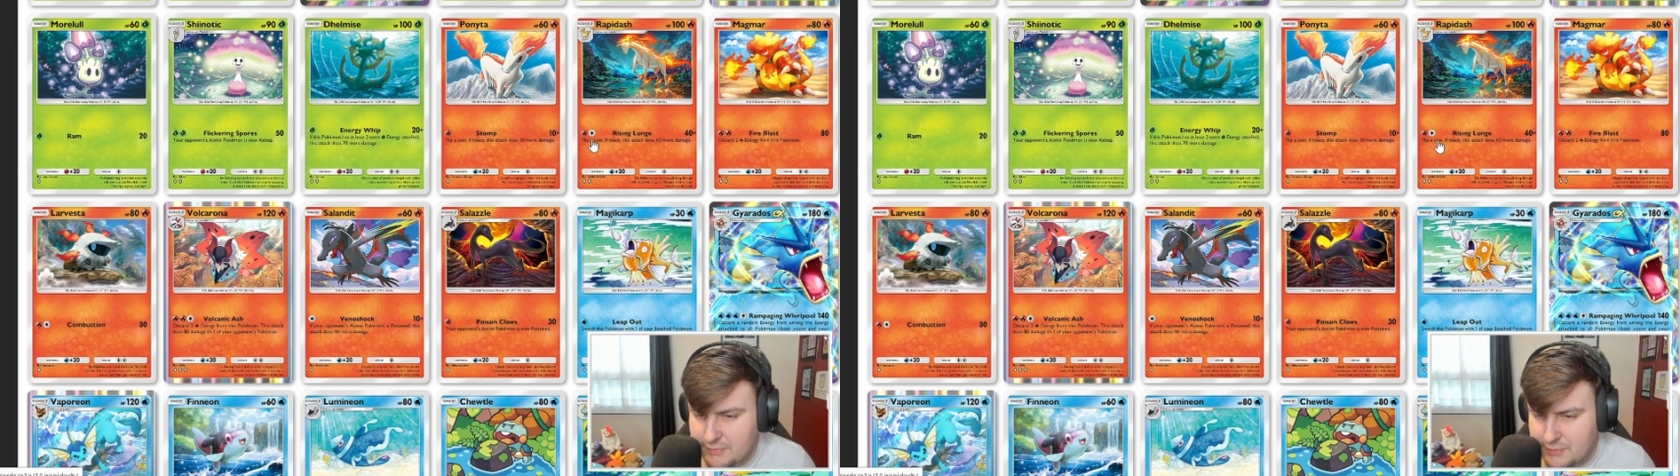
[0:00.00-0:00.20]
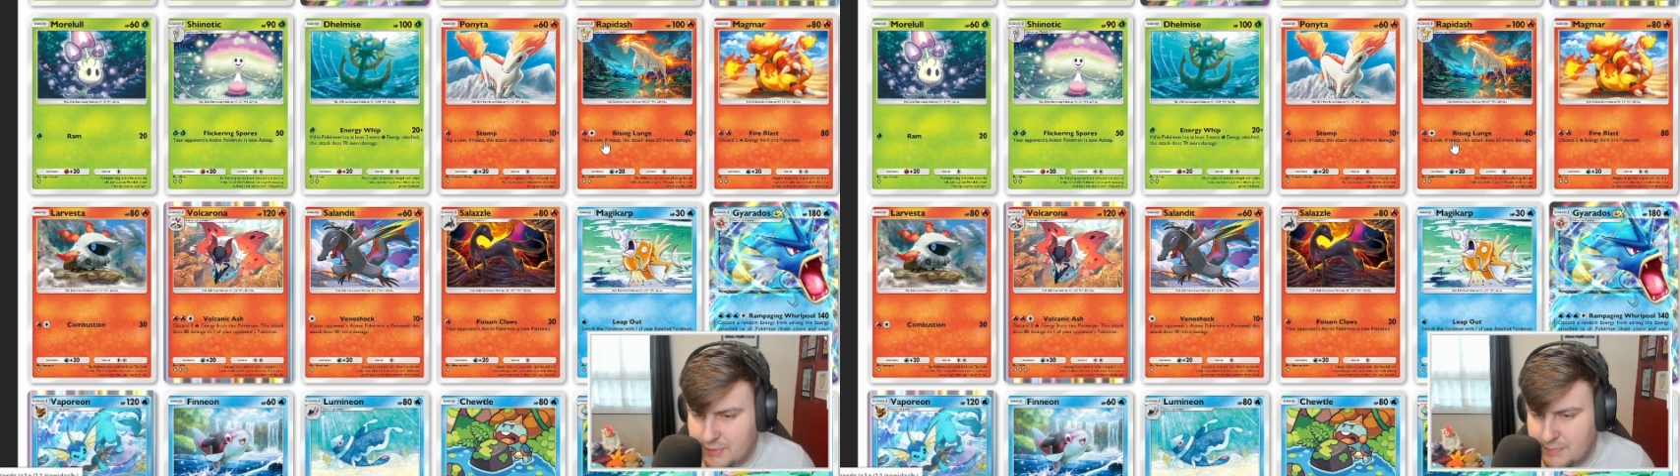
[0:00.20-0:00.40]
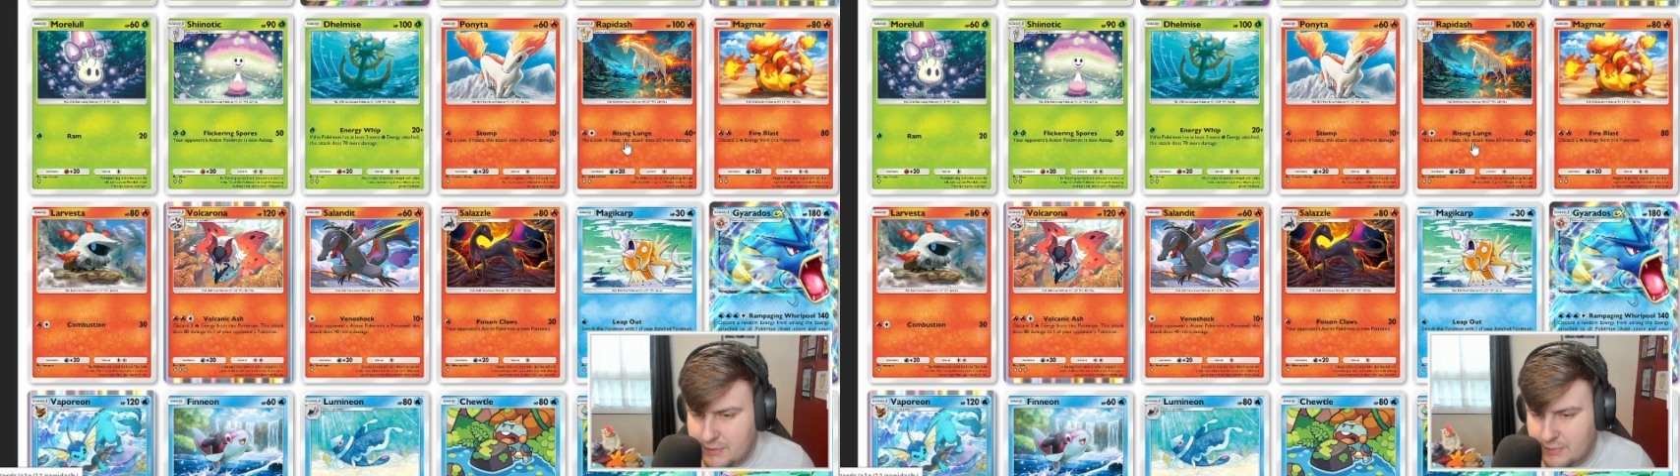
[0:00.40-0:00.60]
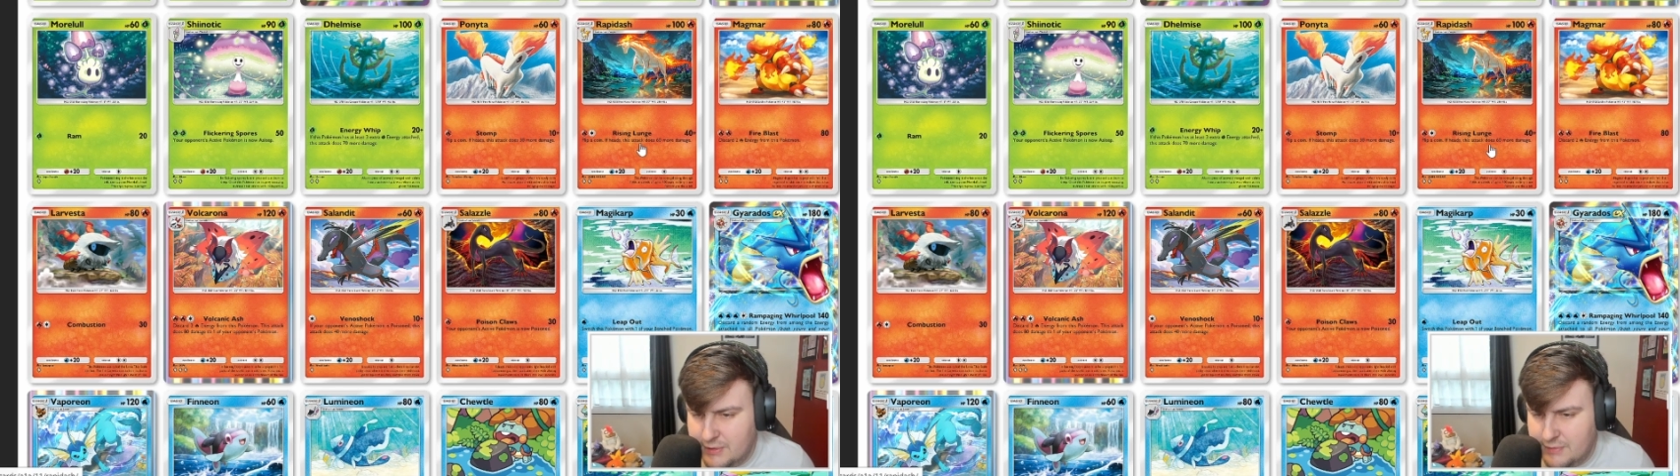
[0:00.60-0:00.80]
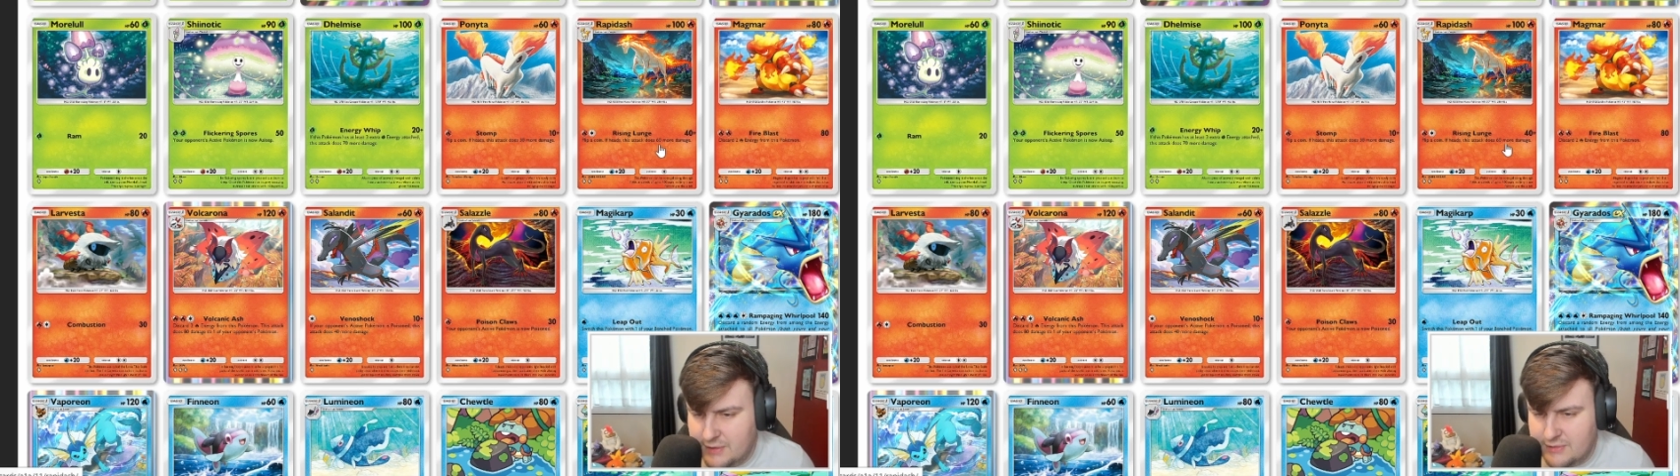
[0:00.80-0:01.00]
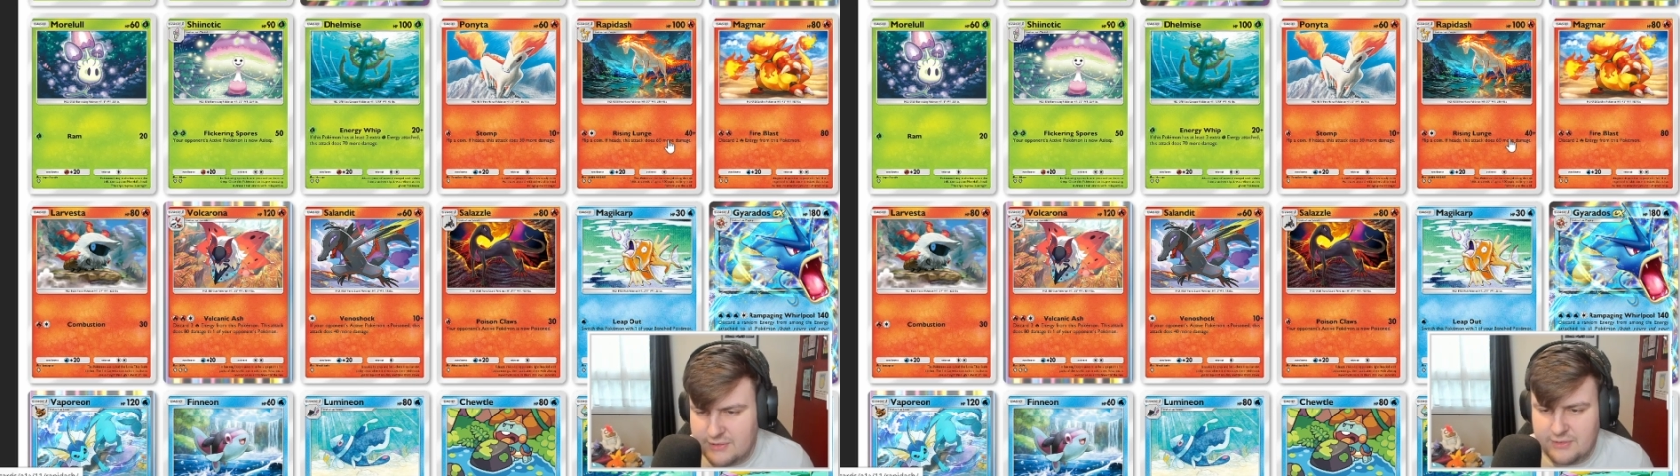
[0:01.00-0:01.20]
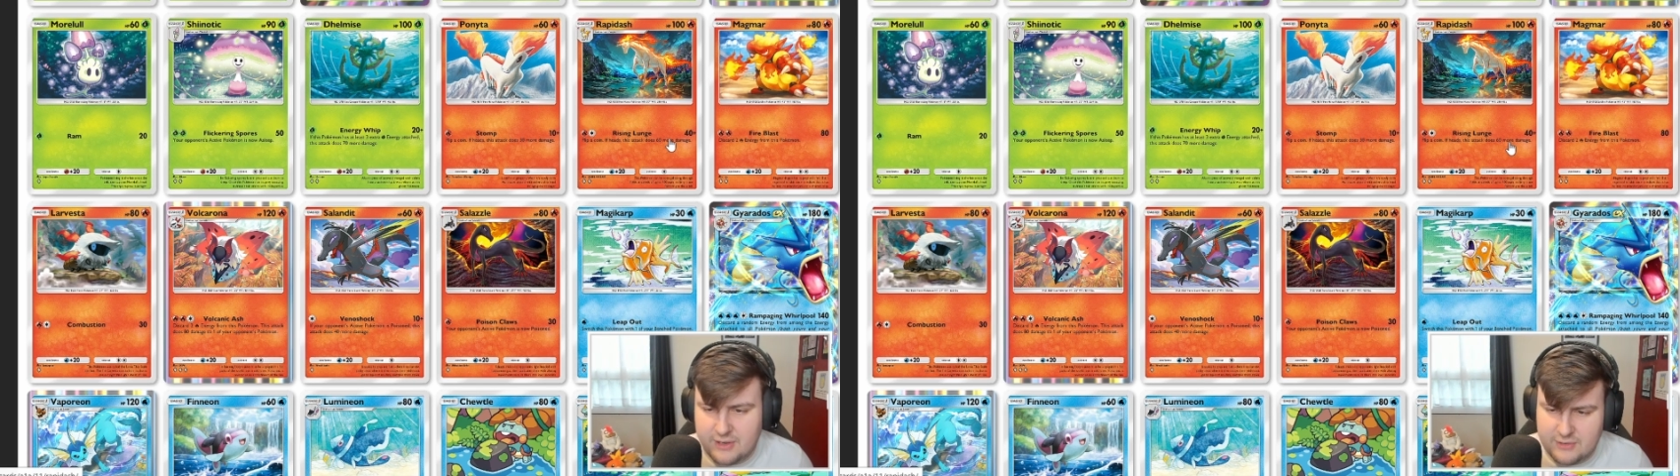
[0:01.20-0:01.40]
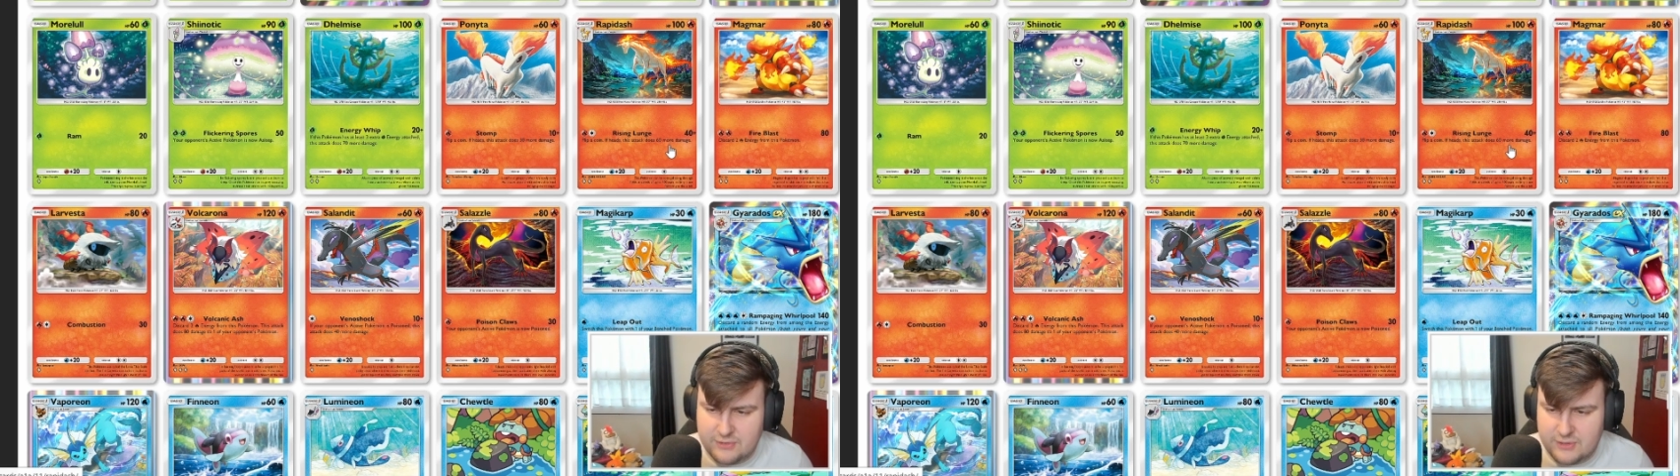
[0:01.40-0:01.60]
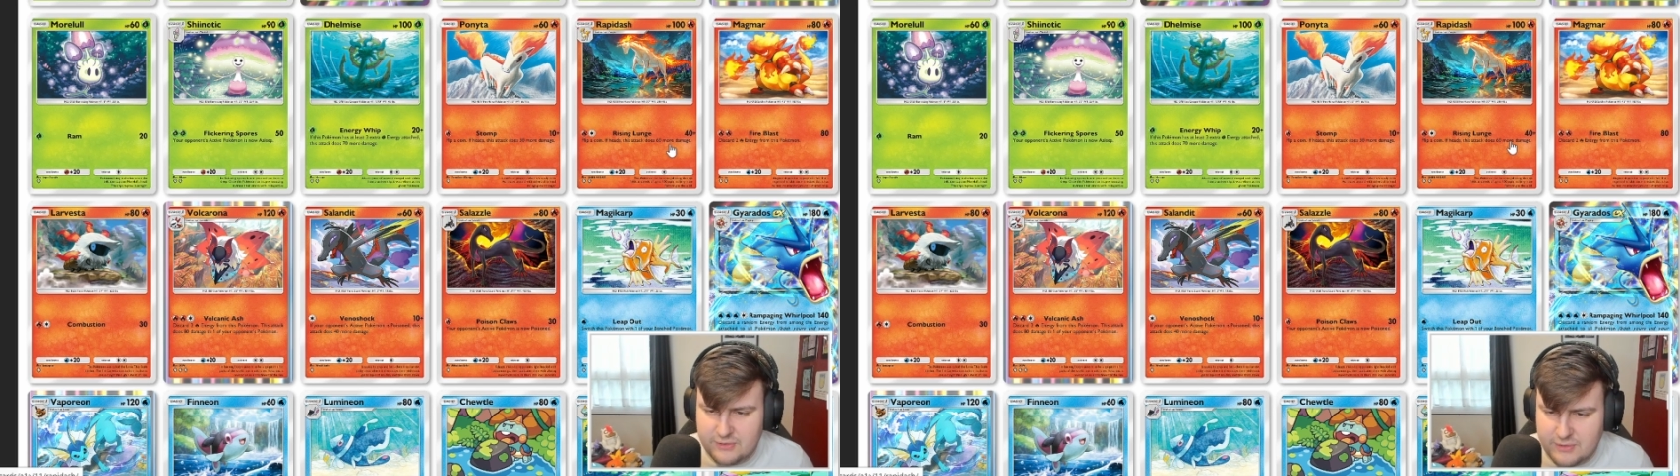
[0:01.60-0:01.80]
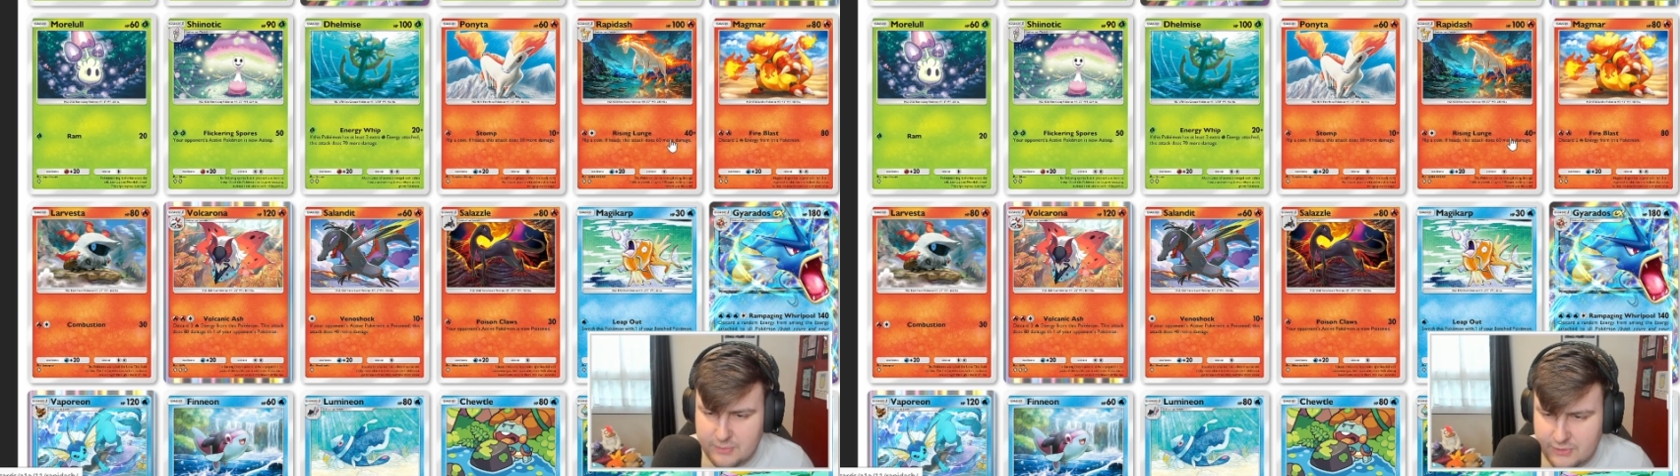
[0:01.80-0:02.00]
If flip a coin, if heads is attacked, does
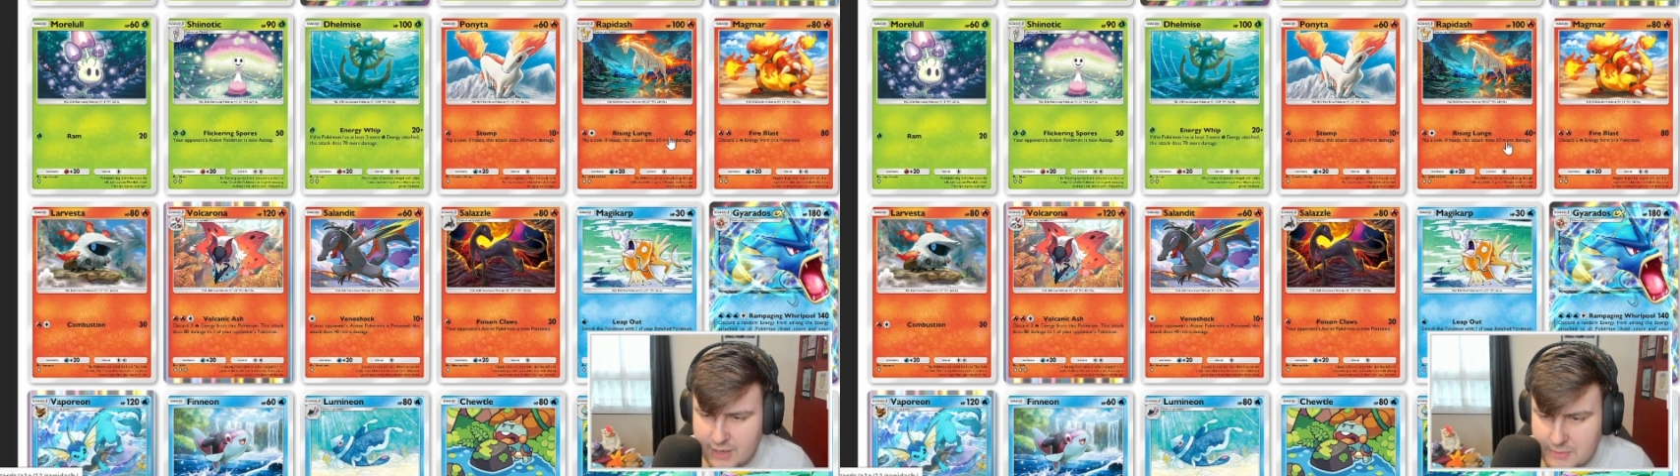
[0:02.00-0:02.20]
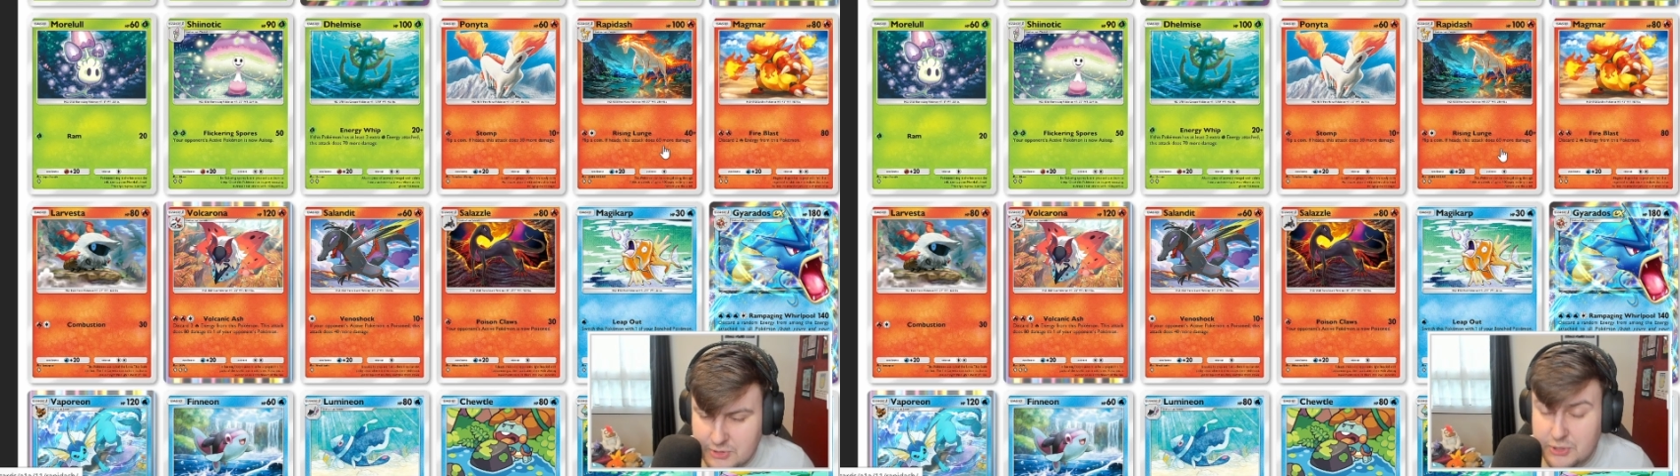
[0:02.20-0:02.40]
60 more damage.